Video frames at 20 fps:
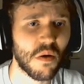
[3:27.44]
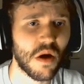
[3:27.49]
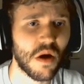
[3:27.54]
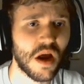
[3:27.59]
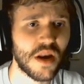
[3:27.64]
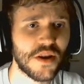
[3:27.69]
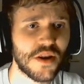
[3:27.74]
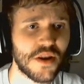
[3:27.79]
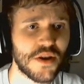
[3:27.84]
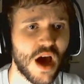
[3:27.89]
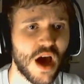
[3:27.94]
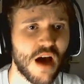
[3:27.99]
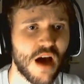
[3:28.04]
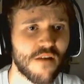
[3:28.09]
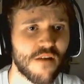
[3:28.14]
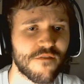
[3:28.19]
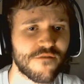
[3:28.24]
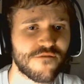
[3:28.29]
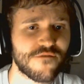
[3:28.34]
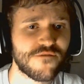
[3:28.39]
What
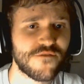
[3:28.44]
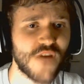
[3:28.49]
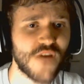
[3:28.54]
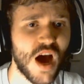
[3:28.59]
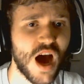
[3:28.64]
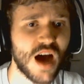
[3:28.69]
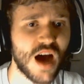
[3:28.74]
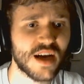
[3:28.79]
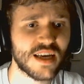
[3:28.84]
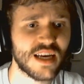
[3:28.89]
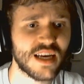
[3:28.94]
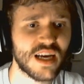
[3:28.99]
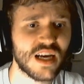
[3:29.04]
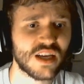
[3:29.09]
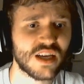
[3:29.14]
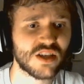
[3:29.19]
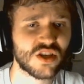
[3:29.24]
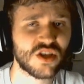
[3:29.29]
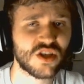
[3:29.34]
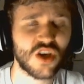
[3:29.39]
the fuck
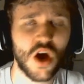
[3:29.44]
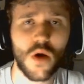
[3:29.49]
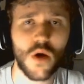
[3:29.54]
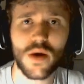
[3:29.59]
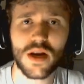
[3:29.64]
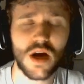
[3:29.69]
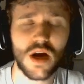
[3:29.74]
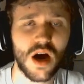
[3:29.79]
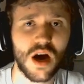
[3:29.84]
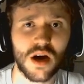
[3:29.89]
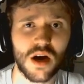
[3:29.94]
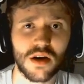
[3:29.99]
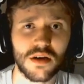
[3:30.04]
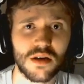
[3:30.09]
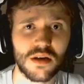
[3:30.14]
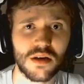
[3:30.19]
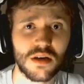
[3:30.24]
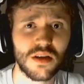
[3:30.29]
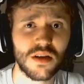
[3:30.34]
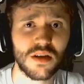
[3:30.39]
is going
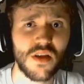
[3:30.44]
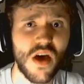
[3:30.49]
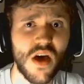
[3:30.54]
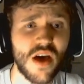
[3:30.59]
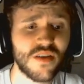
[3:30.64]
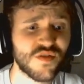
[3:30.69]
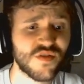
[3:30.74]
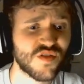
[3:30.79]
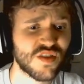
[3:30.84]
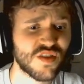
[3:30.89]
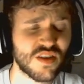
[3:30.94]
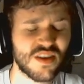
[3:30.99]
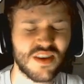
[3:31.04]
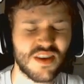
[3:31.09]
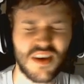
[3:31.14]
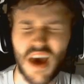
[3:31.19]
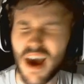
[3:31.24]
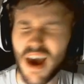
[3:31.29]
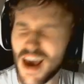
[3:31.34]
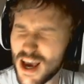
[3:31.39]
on? This
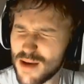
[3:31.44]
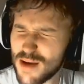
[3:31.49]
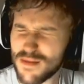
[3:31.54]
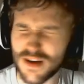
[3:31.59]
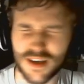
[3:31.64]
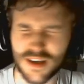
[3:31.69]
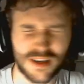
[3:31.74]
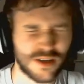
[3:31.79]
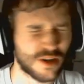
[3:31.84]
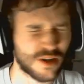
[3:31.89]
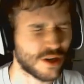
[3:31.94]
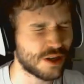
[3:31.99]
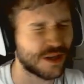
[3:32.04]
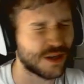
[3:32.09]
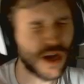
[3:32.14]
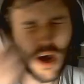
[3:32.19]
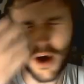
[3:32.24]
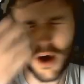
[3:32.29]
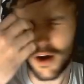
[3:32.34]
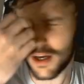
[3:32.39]
game is
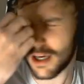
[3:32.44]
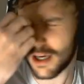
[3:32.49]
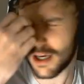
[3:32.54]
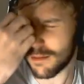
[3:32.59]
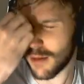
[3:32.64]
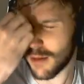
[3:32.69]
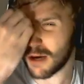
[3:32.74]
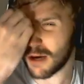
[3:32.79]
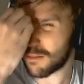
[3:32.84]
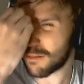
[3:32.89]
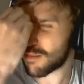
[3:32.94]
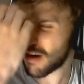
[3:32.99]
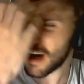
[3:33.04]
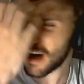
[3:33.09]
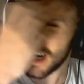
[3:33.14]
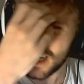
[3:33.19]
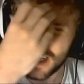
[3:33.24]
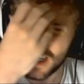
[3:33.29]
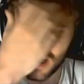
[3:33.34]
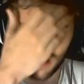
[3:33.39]
just hurting my
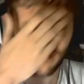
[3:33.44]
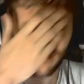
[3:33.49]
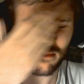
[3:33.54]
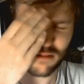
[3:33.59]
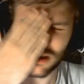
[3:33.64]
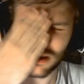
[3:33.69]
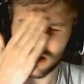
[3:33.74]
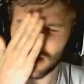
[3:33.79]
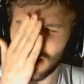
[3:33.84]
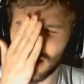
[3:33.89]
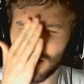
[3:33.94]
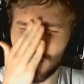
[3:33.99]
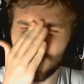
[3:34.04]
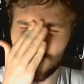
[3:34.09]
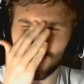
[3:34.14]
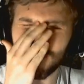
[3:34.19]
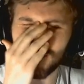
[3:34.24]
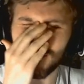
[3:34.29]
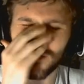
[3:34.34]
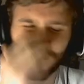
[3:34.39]
brain. I'm
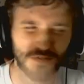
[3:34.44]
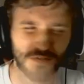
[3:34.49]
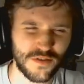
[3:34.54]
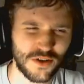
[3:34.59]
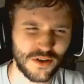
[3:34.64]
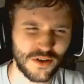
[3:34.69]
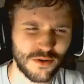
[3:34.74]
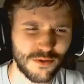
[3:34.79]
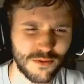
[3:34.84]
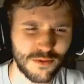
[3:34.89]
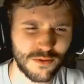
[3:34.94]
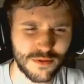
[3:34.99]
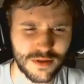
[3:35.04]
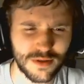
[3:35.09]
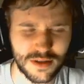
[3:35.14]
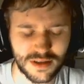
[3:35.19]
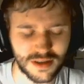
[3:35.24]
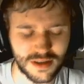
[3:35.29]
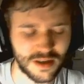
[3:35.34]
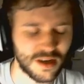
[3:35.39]
so
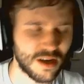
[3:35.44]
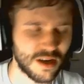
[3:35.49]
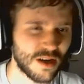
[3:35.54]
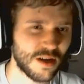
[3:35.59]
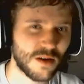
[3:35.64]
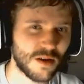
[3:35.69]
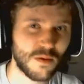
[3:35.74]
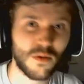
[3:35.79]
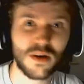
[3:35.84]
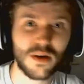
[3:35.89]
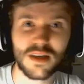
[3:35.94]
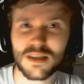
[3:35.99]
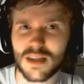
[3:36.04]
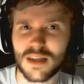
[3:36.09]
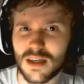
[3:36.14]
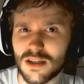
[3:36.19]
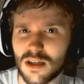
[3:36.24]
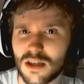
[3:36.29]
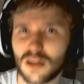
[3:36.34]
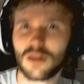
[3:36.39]
confused. What is
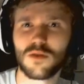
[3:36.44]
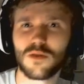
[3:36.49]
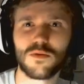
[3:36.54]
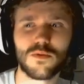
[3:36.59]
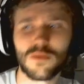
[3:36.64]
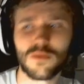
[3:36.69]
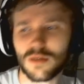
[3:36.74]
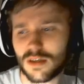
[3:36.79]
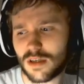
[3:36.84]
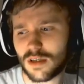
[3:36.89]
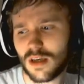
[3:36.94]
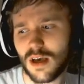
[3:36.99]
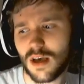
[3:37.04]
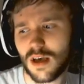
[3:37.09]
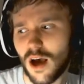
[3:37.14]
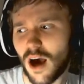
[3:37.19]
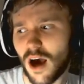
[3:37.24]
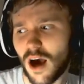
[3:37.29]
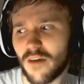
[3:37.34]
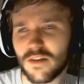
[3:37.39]
there to lose?
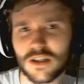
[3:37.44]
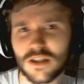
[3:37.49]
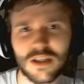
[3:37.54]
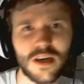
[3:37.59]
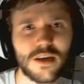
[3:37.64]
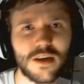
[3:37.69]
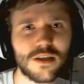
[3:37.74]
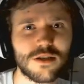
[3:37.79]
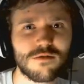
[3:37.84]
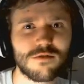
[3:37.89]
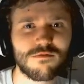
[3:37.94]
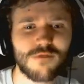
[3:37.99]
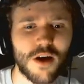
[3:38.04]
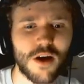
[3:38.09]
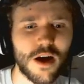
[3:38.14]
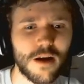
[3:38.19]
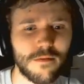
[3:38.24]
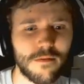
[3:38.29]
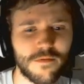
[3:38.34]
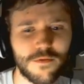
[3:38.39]
I have decided to
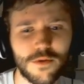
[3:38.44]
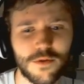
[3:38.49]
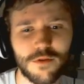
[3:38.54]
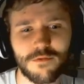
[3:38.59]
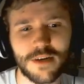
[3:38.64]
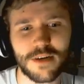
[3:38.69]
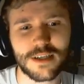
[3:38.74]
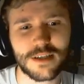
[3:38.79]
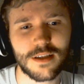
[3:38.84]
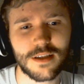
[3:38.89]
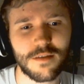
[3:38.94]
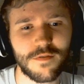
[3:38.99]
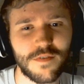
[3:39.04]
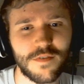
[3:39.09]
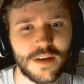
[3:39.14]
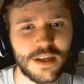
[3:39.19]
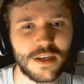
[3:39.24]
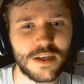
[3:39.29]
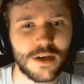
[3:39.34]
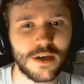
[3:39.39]
rhyme for the rest of the
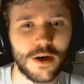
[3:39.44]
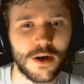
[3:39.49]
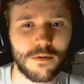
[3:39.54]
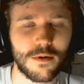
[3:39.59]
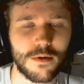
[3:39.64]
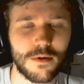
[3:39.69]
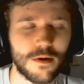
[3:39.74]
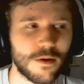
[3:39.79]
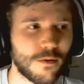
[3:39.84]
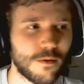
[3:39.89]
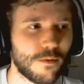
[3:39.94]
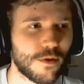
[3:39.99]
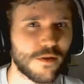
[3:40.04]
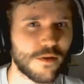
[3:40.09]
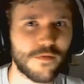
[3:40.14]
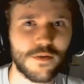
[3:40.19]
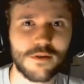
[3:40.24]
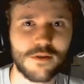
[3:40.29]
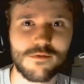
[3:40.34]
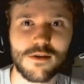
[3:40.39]
video. What the
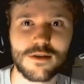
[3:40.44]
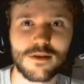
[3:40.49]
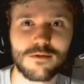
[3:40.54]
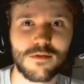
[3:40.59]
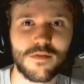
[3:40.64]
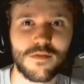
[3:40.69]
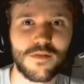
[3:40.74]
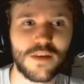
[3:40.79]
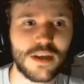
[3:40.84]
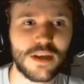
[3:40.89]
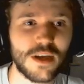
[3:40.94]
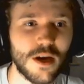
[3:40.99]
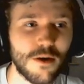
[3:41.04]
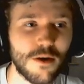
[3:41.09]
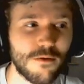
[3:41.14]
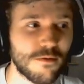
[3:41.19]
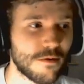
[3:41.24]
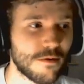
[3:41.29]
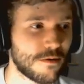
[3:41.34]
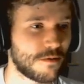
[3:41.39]
fuck rhymes with
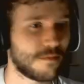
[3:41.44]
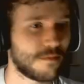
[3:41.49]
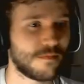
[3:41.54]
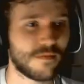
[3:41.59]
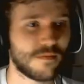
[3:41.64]
video?